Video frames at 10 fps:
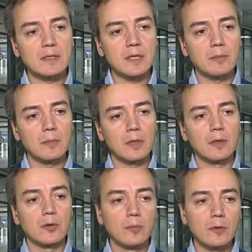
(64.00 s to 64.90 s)
some
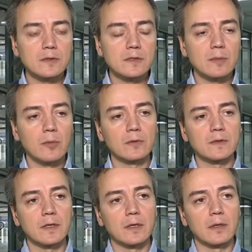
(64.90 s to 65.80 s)
rumors among
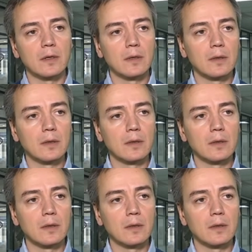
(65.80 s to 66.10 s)
the